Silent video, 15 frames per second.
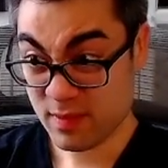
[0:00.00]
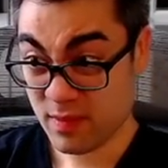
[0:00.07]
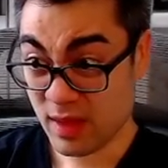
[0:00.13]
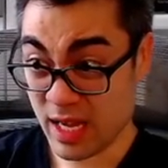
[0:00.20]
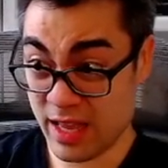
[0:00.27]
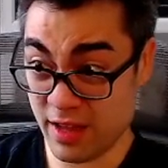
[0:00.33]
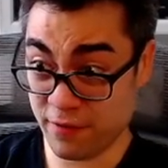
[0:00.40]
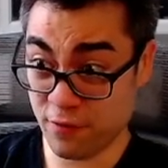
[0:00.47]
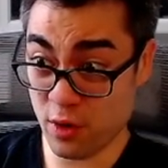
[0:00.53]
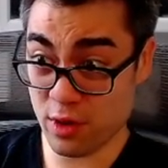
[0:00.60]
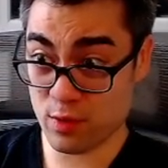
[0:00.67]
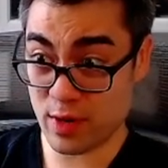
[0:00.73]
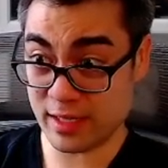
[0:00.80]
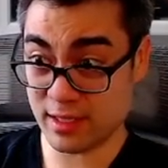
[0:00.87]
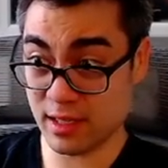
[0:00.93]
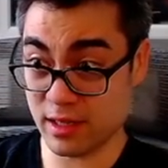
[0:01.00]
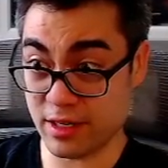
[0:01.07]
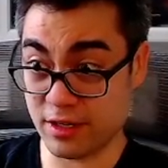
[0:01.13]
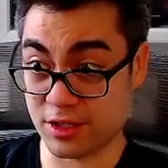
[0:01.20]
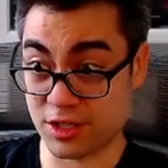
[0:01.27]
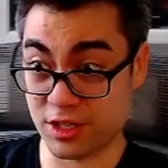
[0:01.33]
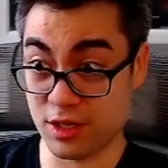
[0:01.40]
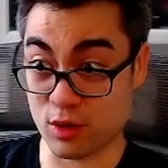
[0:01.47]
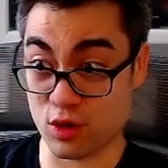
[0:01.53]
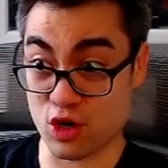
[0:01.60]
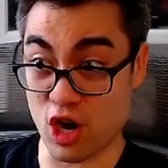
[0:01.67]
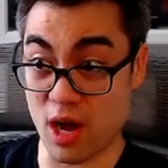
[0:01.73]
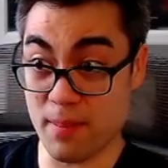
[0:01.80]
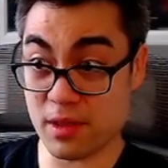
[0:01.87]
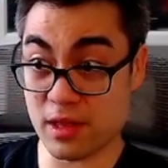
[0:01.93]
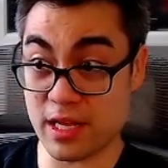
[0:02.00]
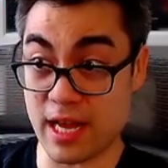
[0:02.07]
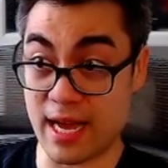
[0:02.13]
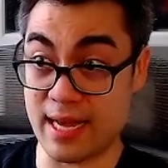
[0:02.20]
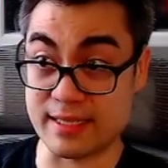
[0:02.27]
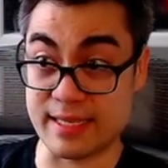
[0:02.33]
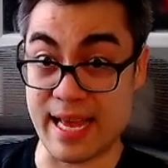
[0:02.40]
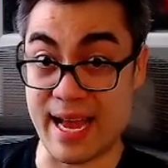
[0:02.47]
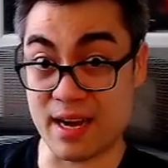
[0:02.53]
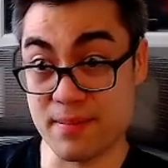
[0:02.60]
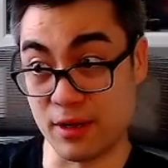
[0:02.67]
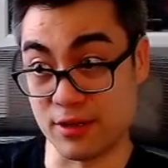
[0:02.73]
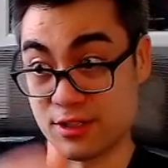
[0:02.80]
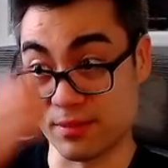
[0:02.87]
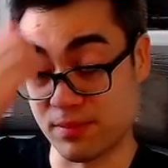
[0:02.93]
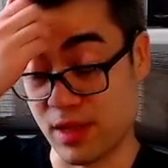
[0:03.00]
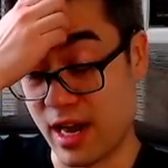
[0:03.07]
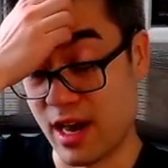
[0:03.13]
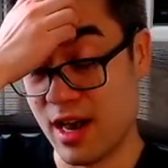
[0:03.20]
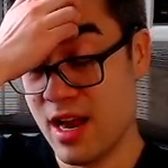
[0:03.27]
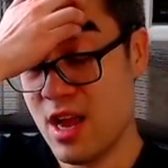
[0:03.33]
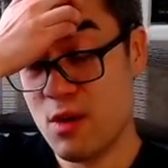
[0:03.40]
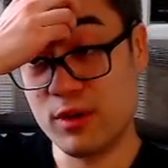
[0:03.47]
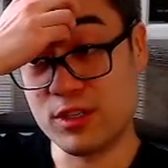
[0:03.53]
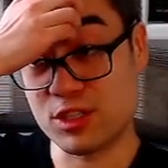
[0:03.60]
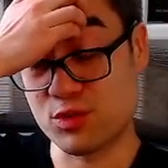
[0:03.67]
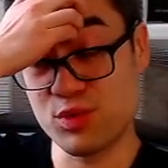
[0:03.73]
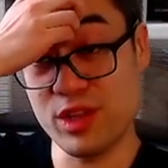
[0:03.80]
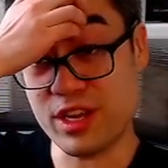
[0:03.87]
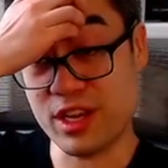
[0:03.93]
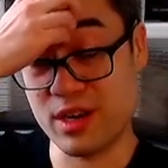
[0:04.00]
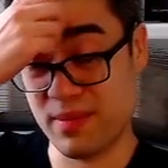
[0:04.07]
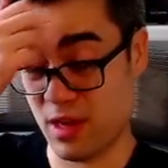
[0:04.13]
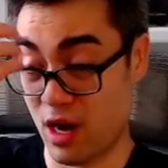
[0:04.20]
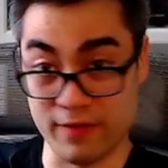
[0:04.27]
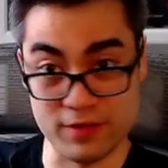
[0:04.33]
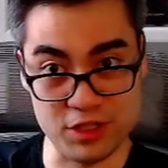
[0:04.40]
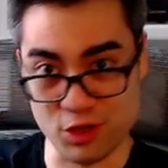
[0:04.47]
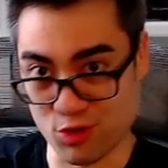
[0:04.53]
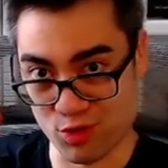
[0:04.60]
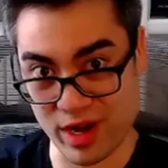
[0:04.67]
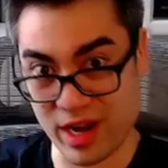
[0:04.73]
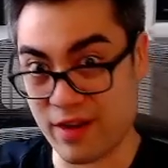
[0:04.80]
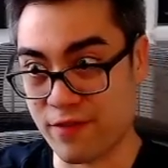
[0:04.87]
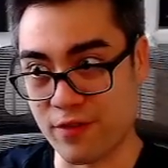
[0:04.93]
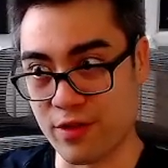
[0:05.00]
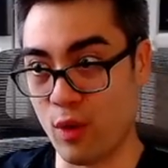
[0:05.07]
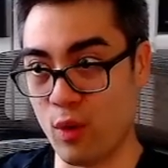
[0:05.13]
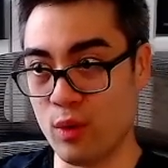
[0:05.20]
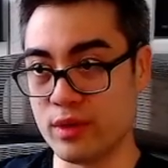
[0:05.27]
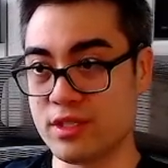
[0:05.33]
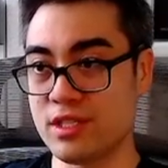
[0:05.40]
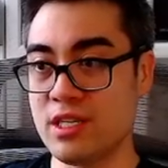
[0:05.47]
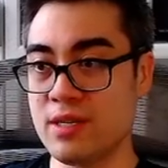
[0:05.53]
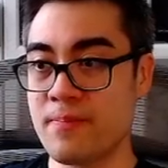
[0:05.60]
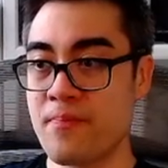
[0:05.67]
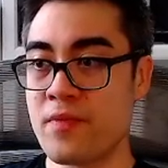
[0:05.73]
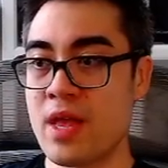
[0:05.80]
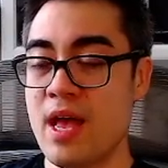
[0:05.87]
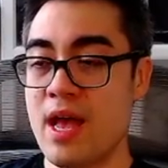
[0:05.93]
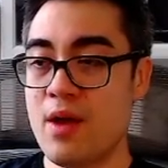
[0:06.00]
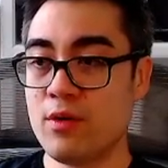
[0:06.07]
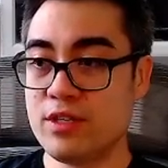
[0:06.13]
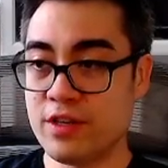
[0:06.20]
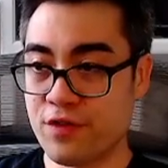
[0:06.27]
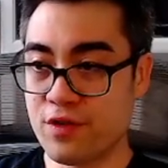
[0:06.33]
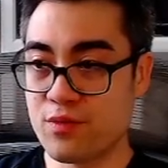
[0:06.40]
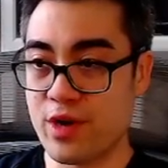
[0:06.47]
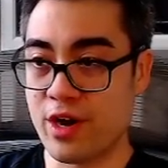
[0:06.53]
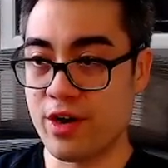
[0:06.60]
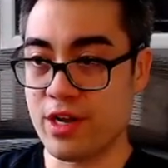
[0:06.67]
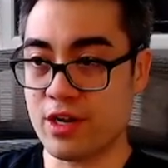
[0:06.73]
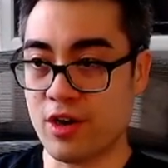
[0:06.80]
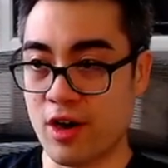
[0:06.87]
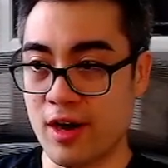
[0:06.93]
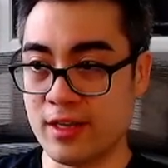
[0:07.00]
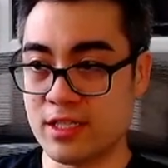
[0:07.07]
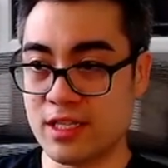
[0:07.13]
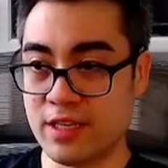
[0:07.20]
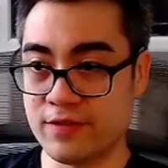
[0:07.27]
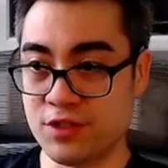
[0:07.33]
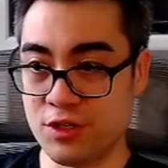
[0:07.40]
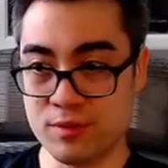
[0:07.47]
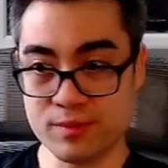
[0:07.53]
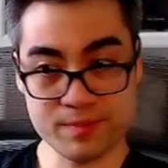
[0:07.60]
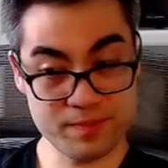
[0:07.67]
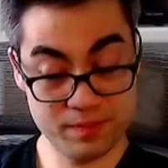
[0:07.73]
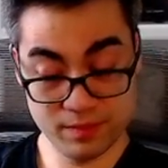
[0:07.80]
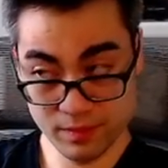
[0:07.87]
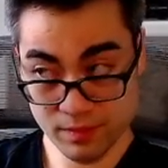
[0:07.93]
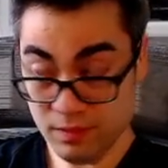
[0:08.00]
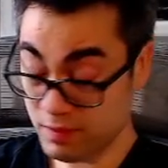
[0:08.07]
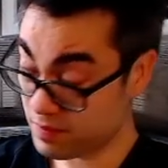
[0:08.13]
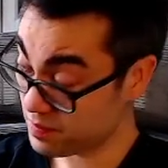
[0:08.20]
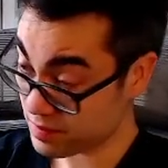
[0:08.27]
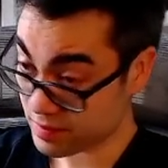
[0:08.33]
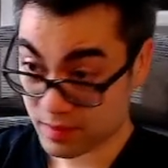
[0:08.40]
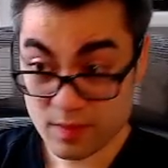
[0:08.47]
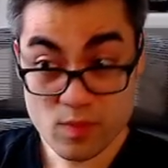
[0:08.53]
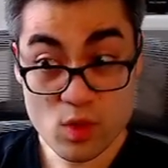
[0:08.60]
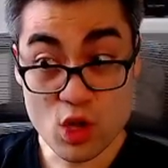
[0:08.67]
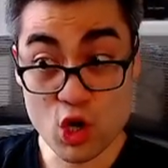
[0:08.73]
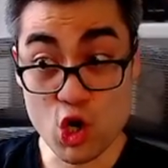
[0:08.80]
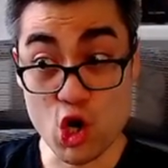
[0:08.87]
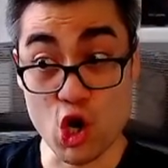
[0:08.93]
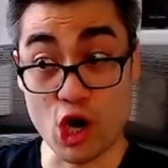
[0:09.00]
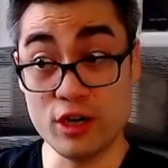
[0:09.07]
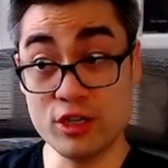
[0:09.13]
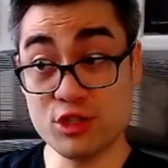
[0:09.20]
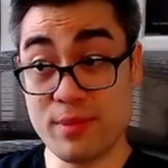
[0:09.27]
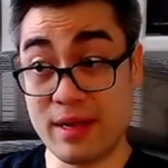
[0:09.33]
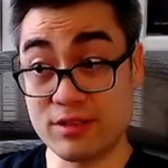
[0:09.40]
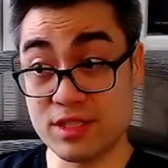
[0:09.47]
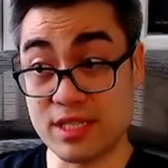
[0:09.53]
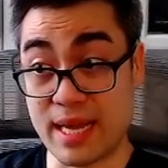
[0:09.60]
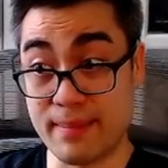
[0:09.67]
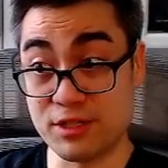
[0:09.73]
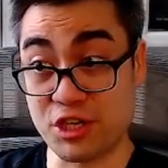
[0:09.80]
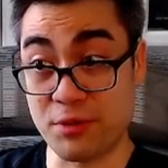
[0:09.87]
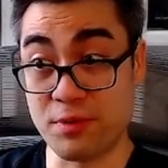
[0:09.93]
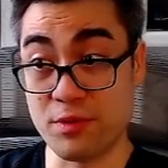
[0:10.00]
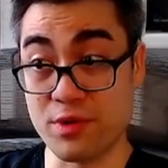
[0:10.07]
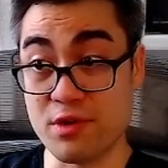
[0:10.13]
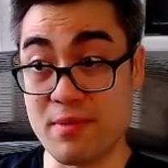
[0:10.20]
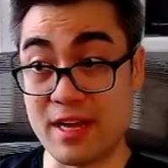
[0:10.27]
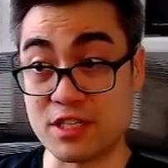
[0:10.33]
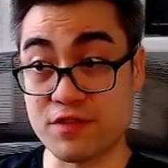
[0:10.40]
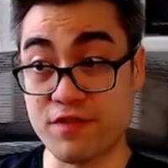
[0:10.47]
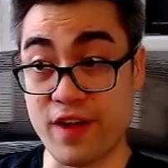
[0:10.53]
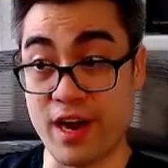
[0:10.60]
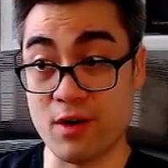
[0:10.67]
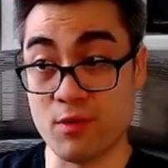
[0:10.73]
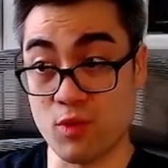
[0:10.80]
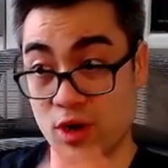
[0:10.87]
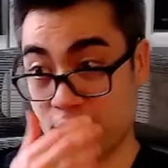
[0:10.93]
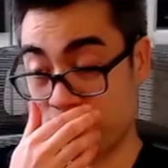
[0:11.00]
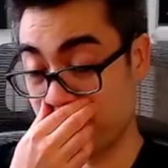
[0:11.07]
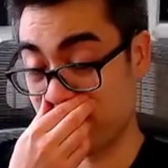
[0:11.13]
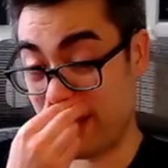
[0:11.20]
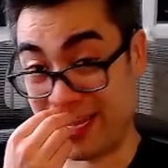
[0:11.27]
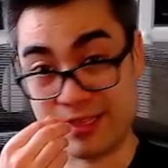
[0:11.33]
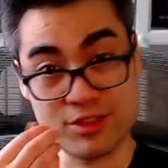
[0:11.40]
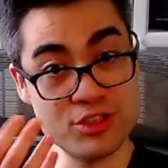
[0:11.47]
And then for the rest of the leader skill, comically high attack multiplier, which is really going to be obviously great for the whole team. Different rarity cards gives you large amounts of damage output when you match fire, water, and light.